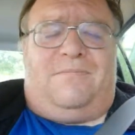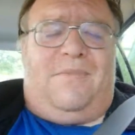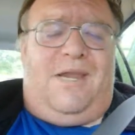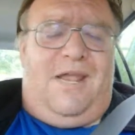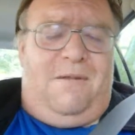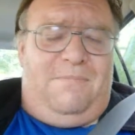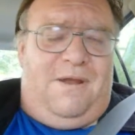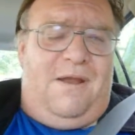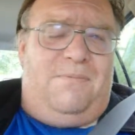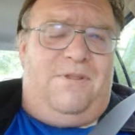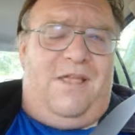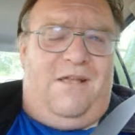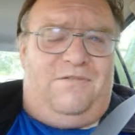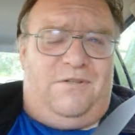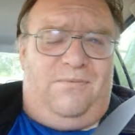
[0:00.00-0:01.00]
and be able
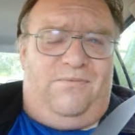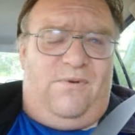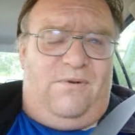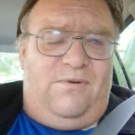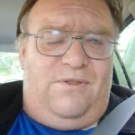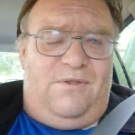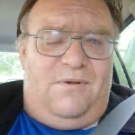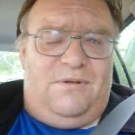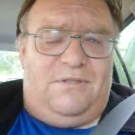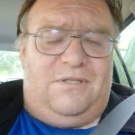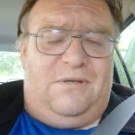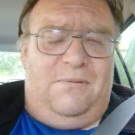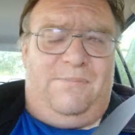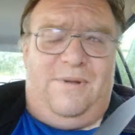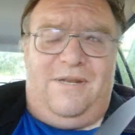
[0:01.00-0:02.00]
to have some fun with
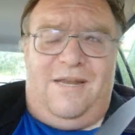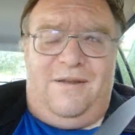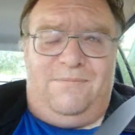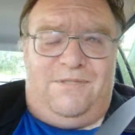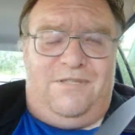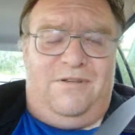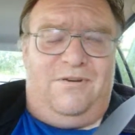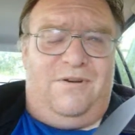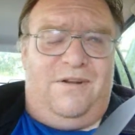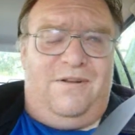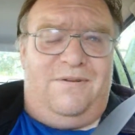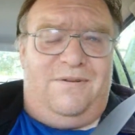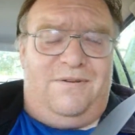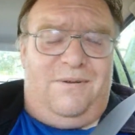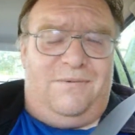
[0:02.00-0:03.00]
those. But I'm still
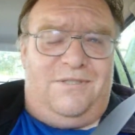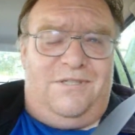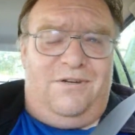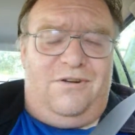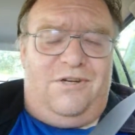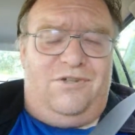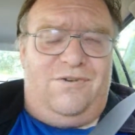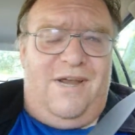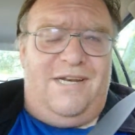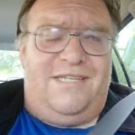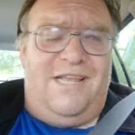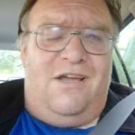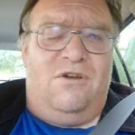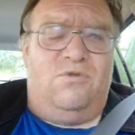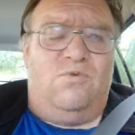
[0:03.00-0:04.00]
gonna track
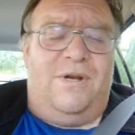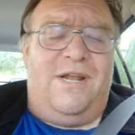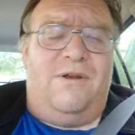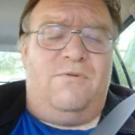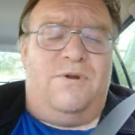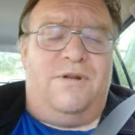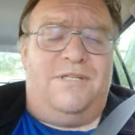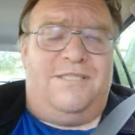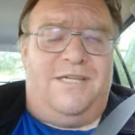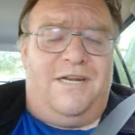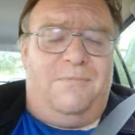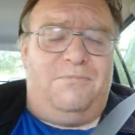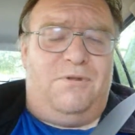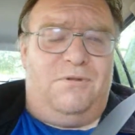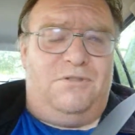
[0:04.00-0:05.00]
down what I want to
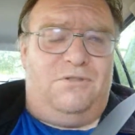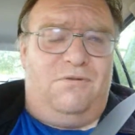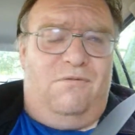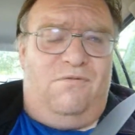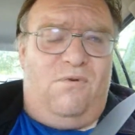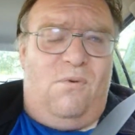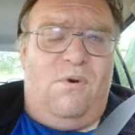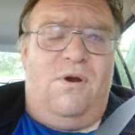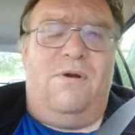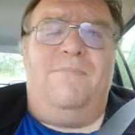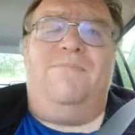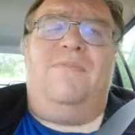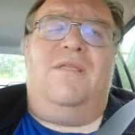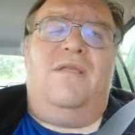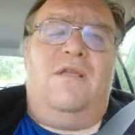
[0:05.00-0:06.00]
set up those two
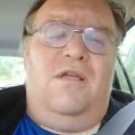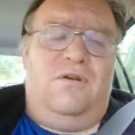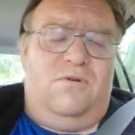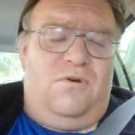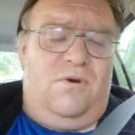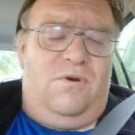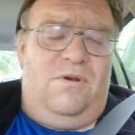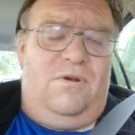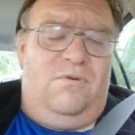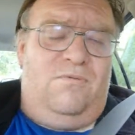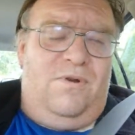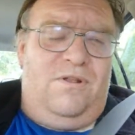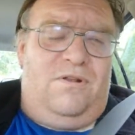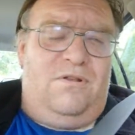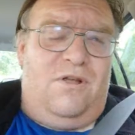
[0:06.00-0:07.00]
for, and
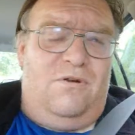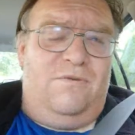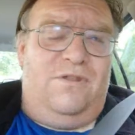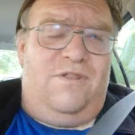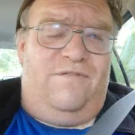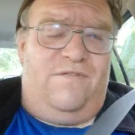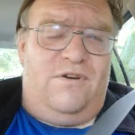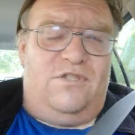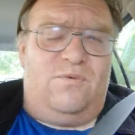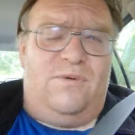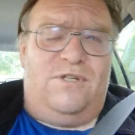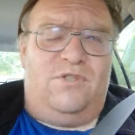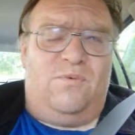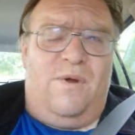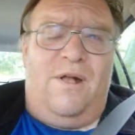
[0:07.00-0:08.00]
along with the first
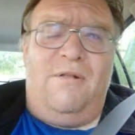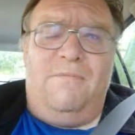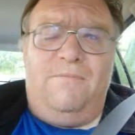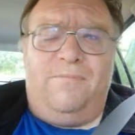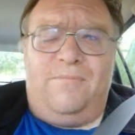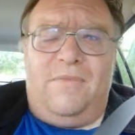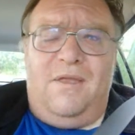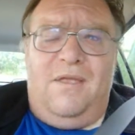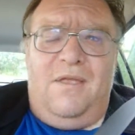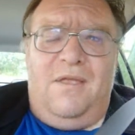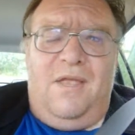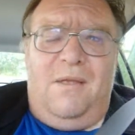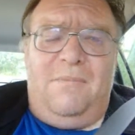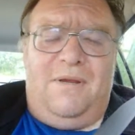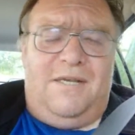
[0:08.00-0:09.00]
one as well,
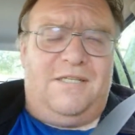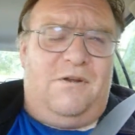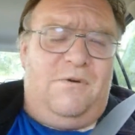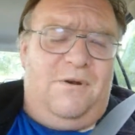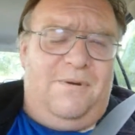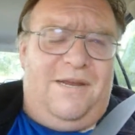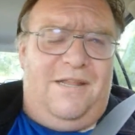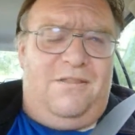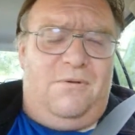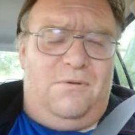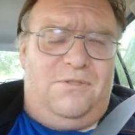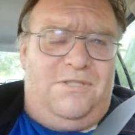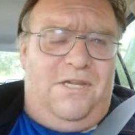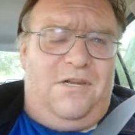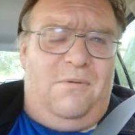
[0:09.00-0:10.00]
because I want to get
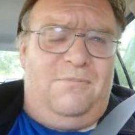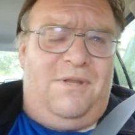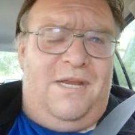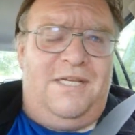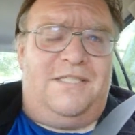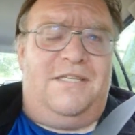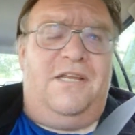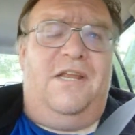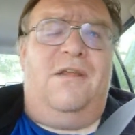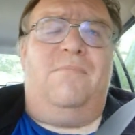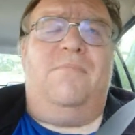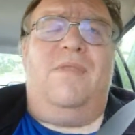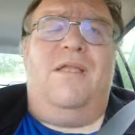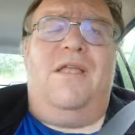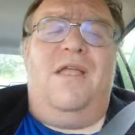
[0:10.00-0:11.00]
those set up nicely
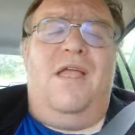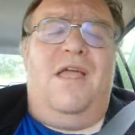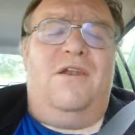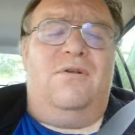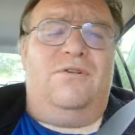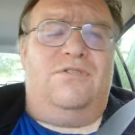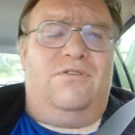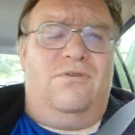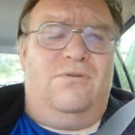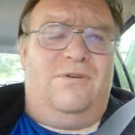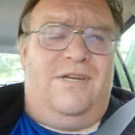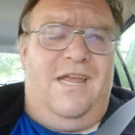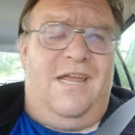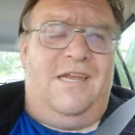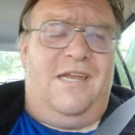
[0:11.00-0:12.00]
and
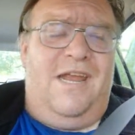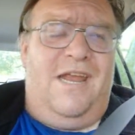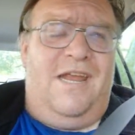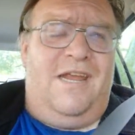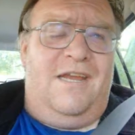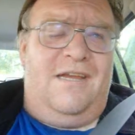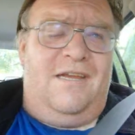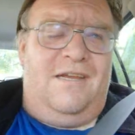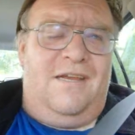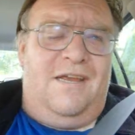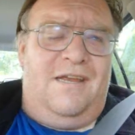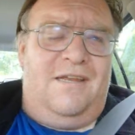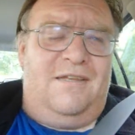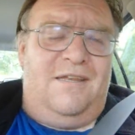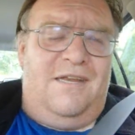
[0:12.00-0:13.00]
also get
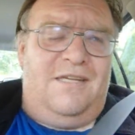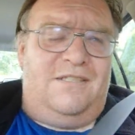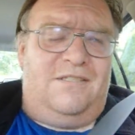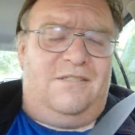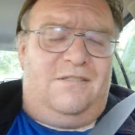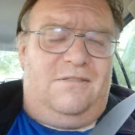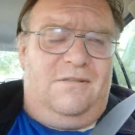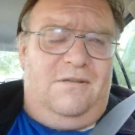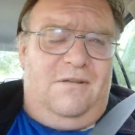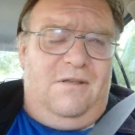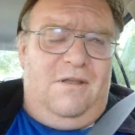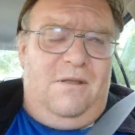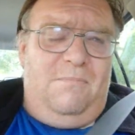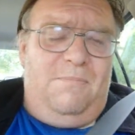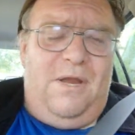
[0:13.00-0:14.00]
a nice
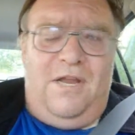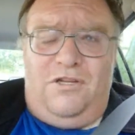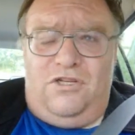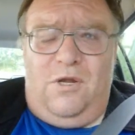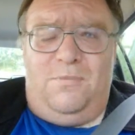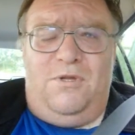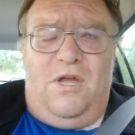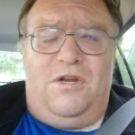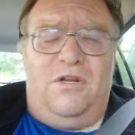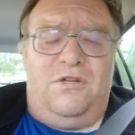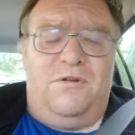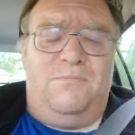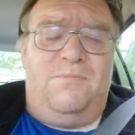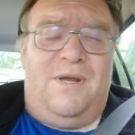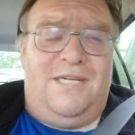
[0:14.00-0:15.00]
paint job done
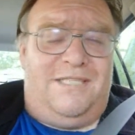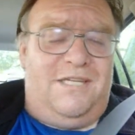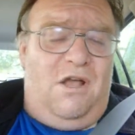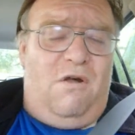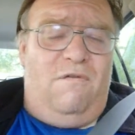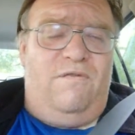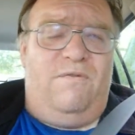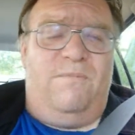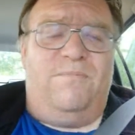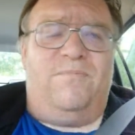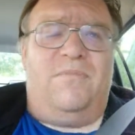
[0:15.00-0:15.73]
on them myself